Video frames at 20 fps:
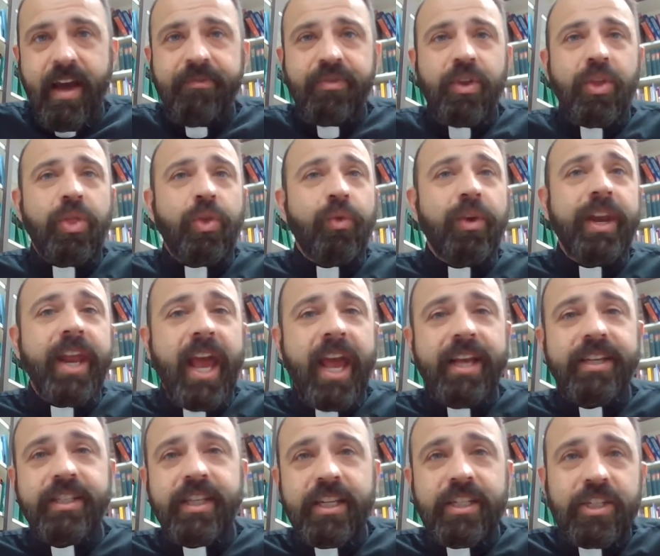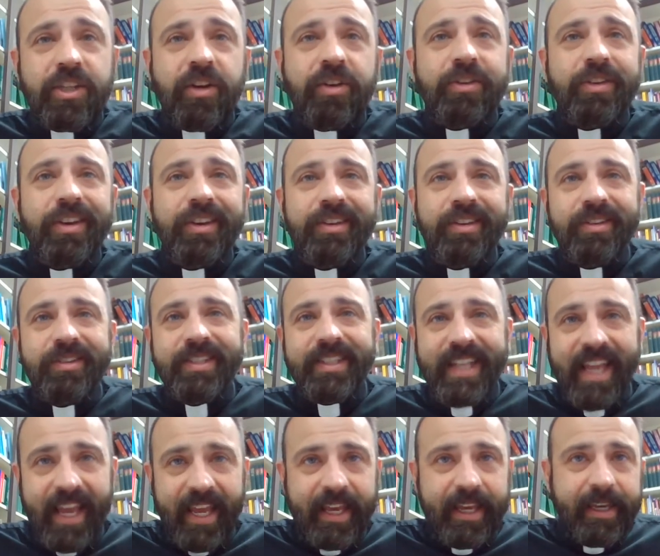After three days, they start to
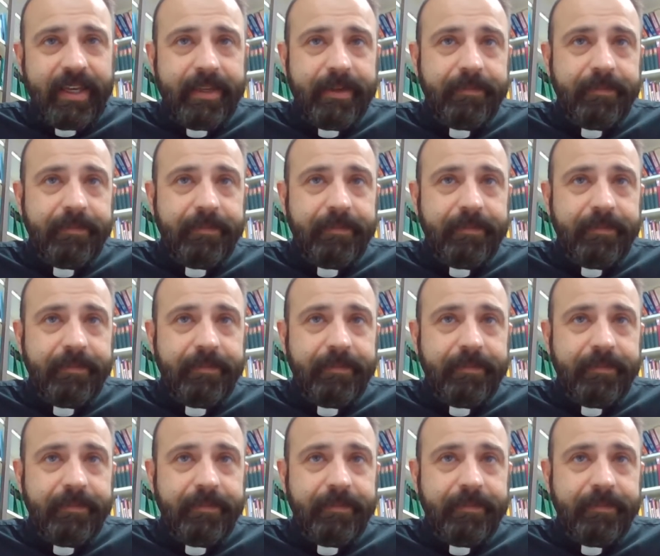stink.